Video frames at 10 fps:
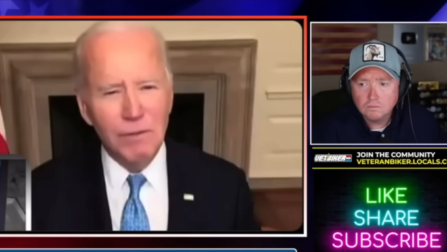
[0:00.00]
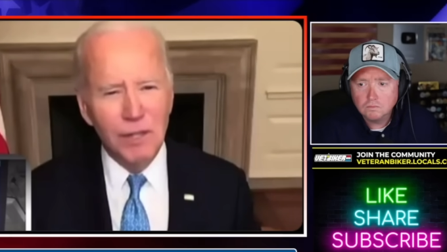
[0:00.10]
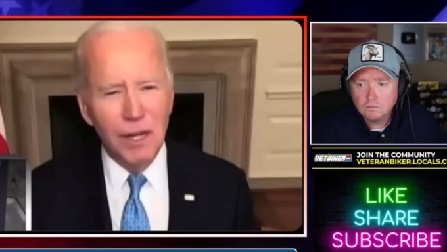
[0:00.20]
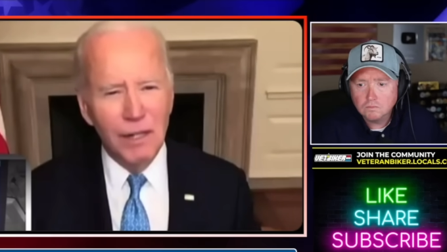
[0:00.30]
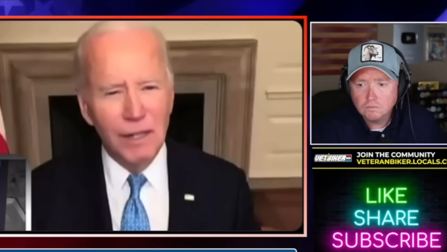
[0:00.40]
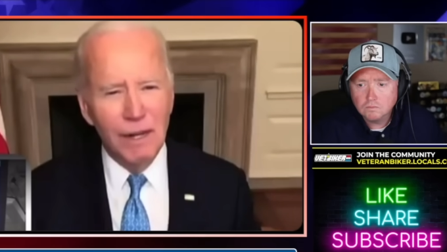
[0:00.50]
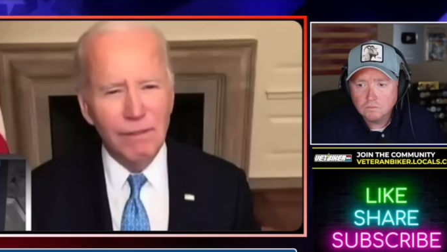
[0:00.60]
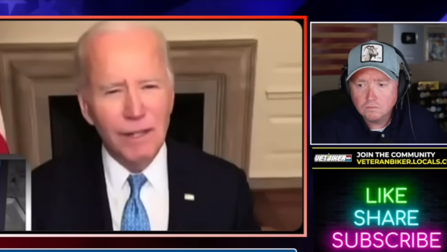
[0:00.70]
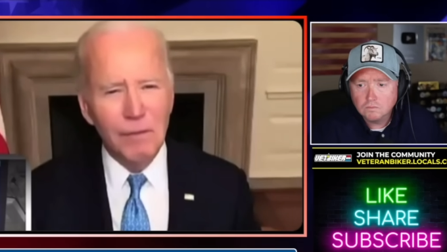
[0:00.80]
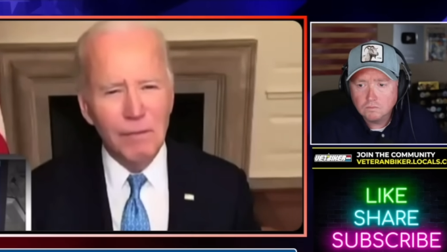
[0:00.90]
Speaker 1: we've done,
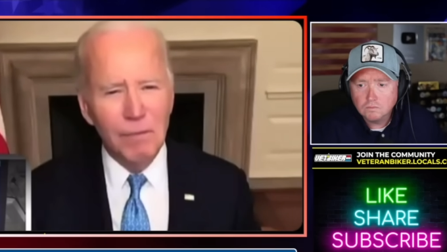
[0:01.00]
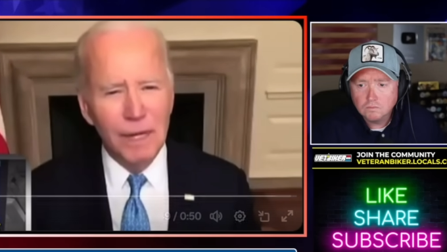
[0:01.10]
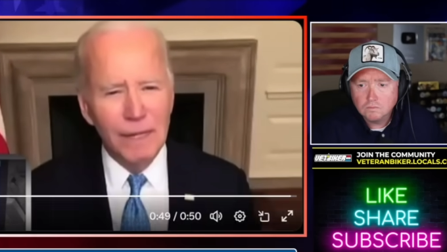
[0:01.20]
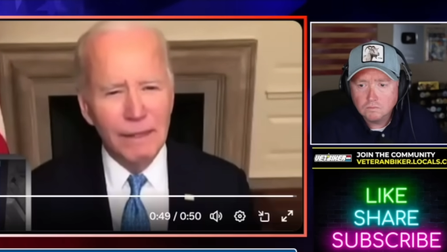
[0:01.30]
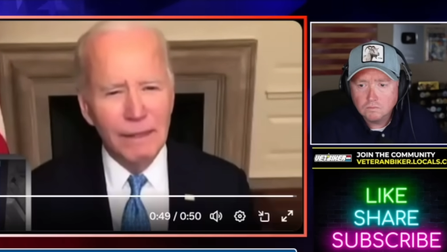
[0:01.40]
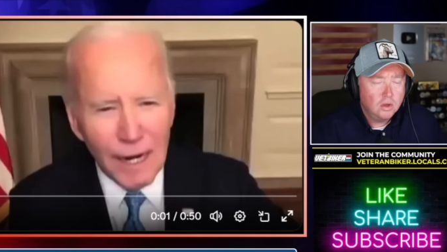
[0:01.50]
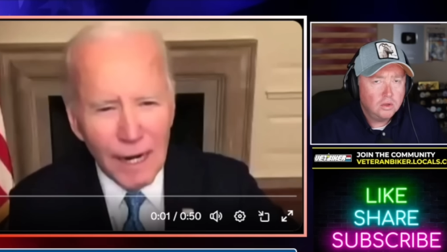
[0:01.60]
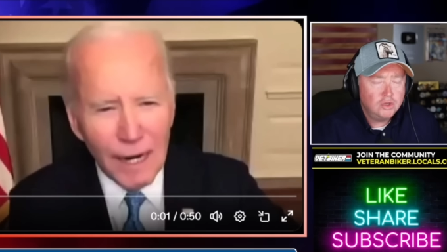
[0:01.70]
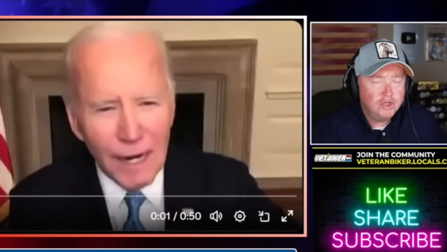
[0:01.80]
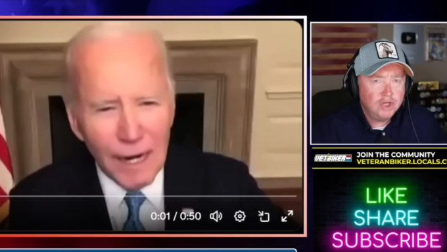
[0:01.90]
everything we've been.
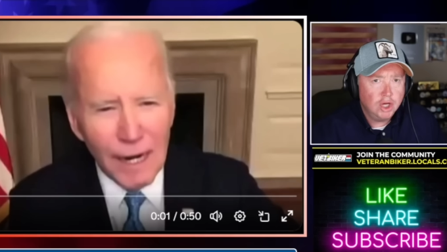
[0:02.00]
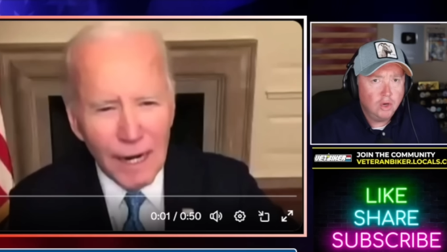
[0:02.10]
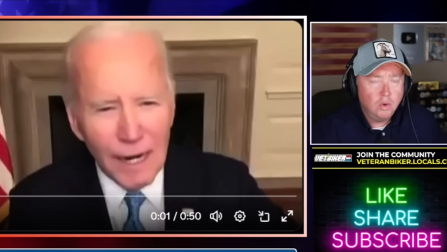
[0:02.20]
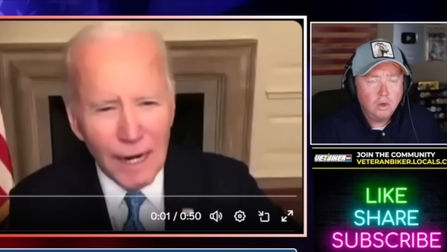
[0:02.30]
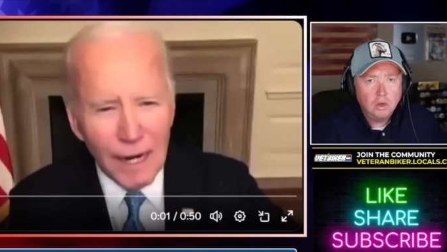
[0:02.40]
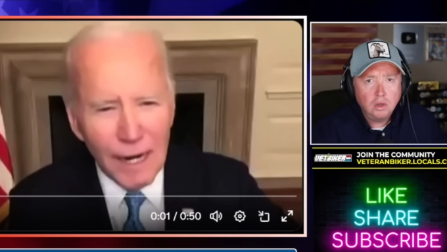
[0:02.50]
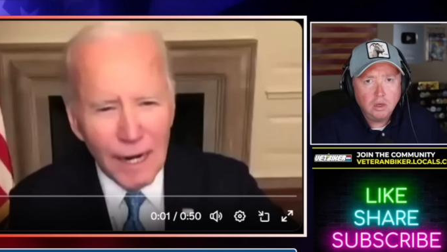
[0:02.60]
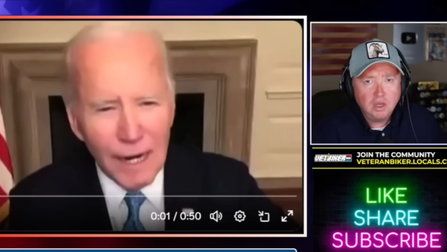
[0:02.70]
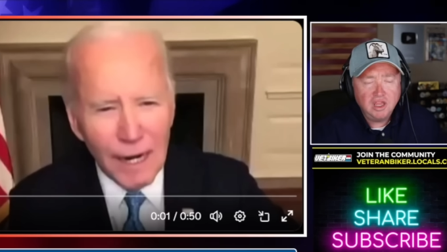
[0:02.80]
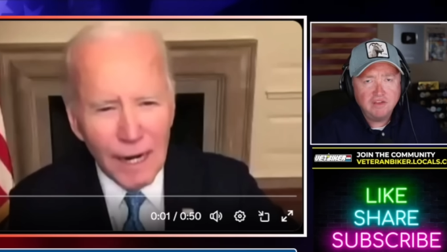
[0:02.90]
Speaker 2: Joe,
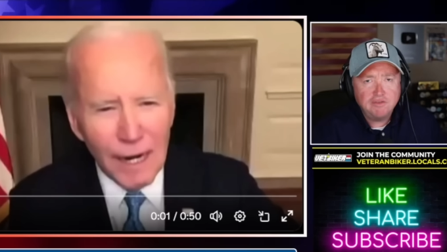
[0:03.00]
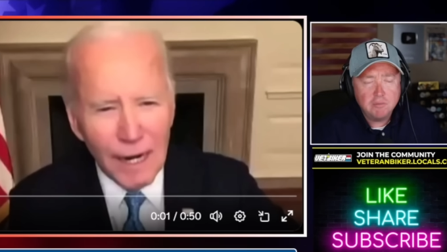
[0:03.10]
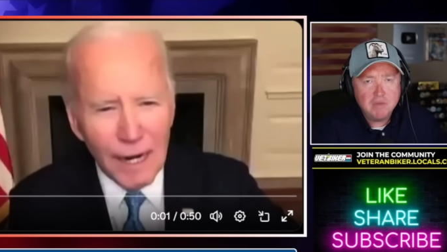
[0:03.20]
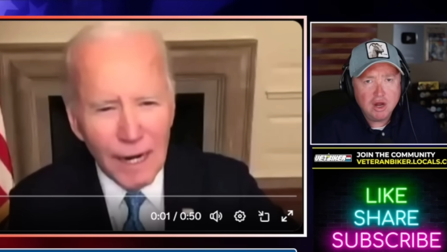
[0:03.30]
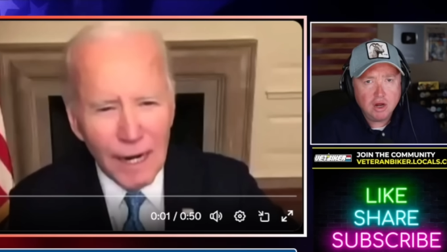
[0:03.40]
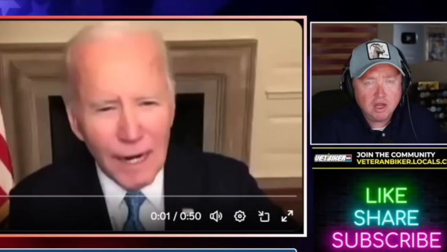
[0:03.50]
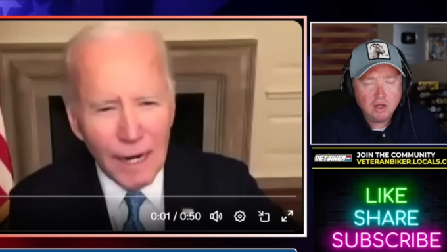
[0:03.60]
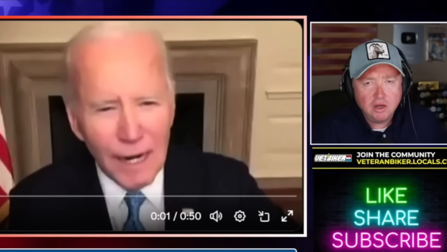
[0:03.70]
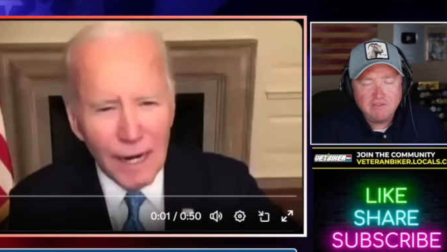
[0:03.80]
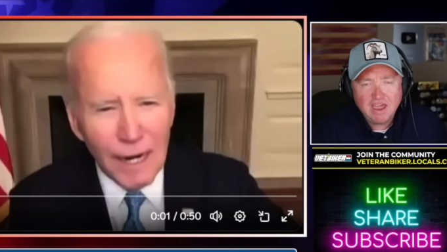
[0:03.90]
if
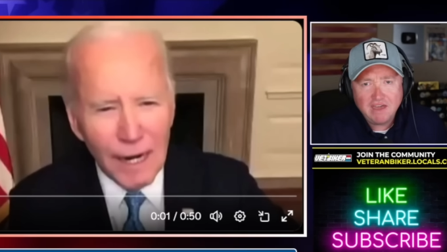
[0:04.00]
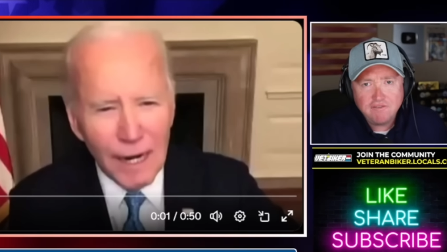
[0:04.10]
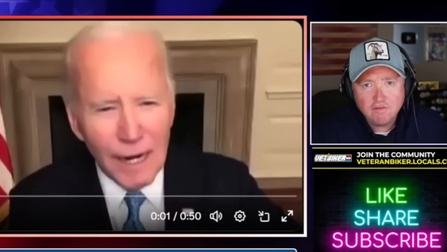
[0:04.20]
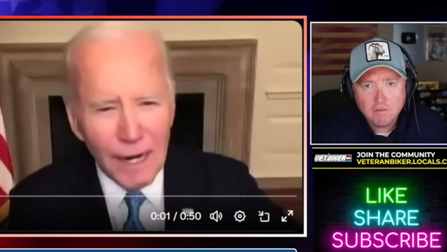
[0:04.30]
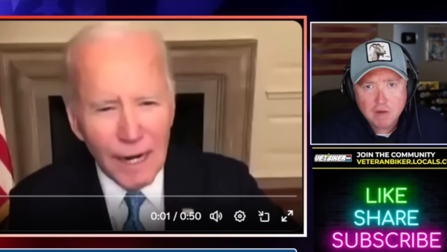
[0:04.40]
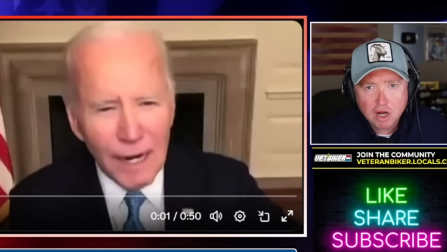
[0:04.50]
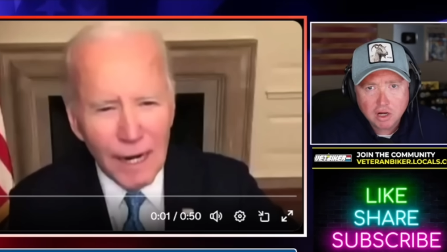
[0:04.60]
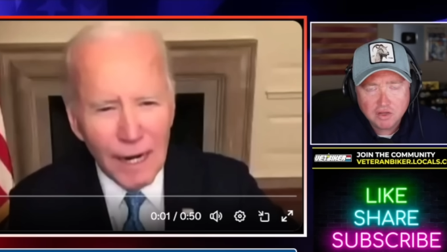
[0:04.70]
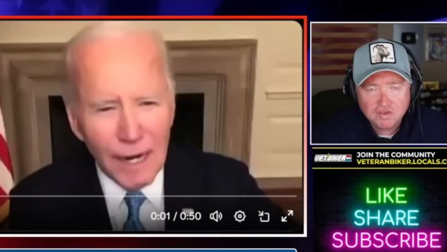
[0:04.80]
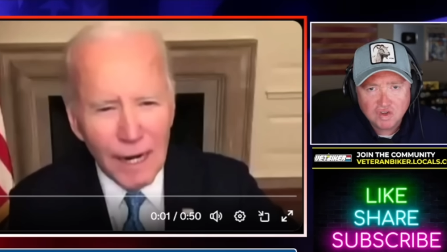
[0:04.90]
America, if half of
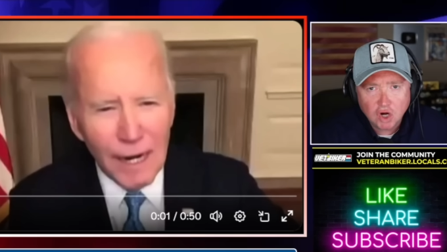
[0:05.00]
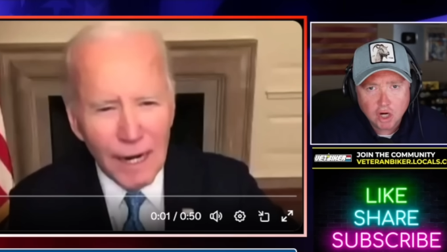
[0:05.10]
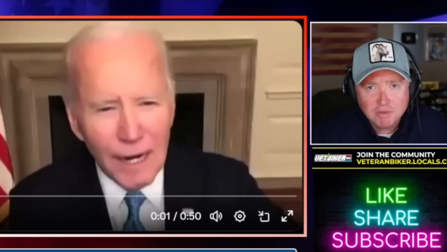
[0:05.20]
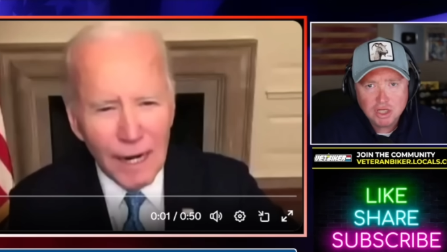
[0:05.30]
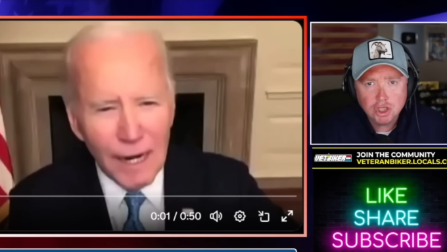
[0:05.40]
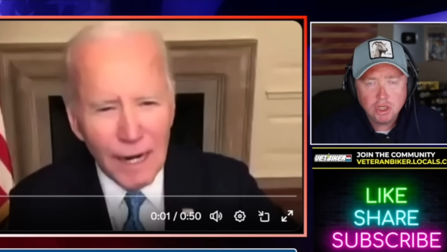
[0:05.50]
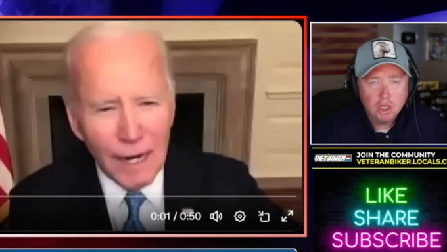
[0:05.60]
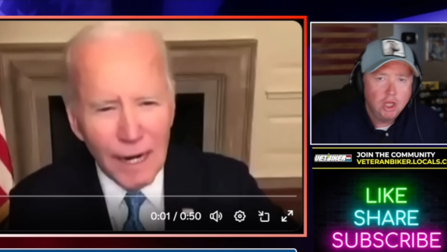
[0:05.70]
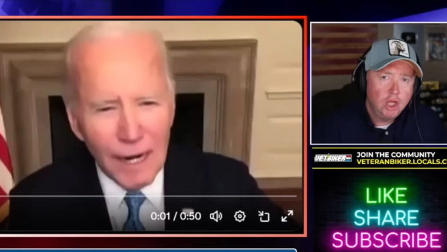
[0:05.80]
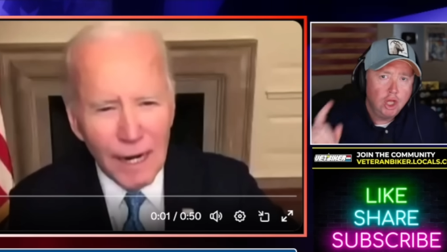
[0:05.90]
America is garbage,
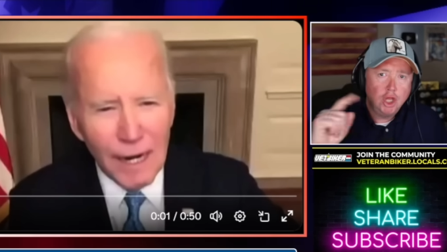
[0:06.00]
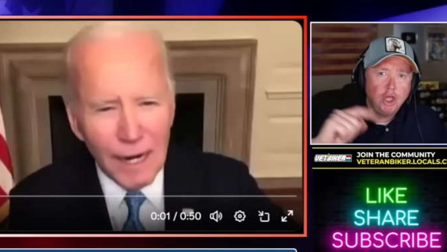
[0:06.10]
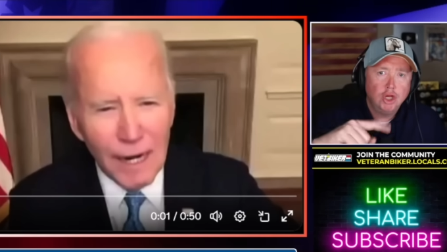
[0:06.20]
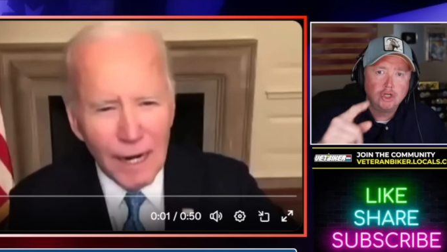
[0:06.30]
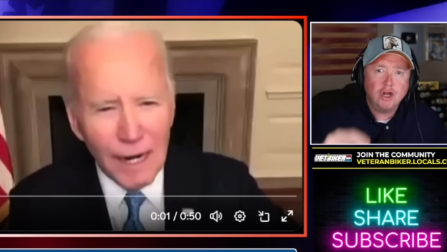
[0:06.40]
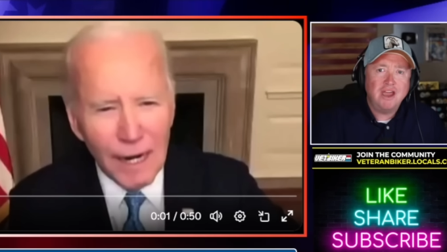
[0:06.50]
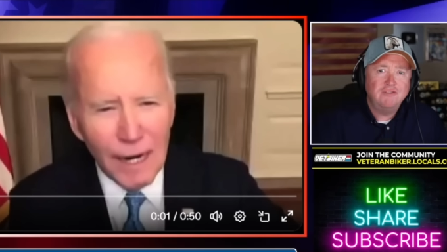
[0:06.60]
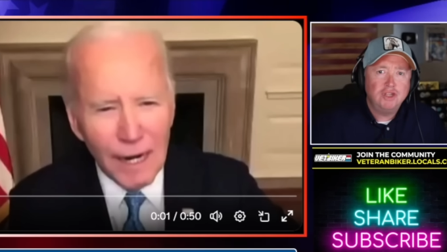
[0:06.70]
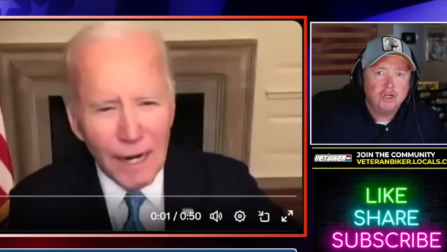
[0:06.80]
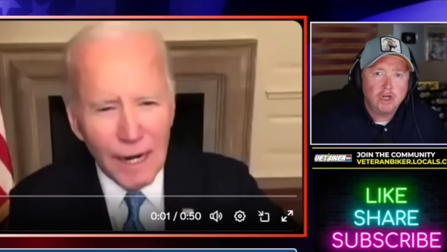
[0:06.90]
you're
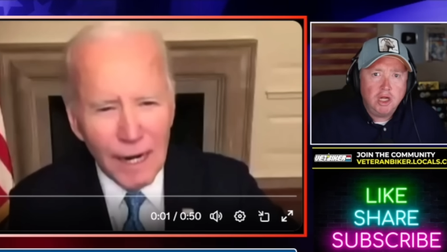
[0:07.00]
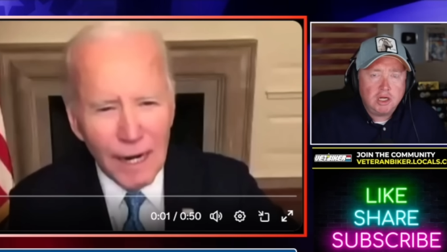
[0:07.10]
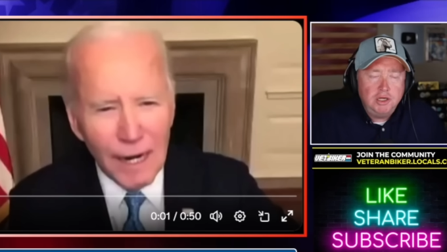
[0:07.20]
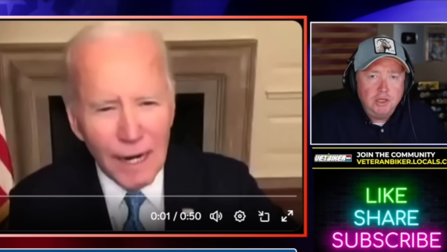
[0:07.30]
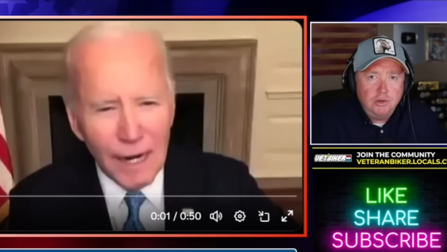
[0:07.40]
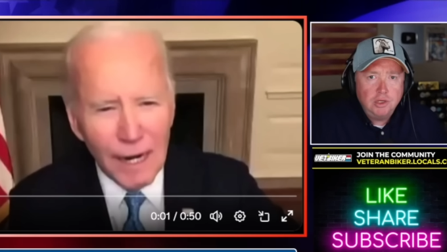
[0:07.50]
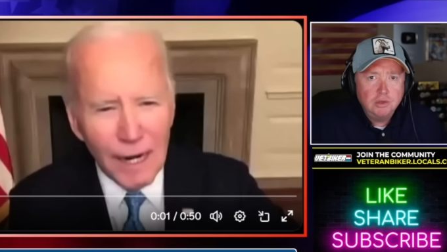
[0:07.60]
driving the truck, dude.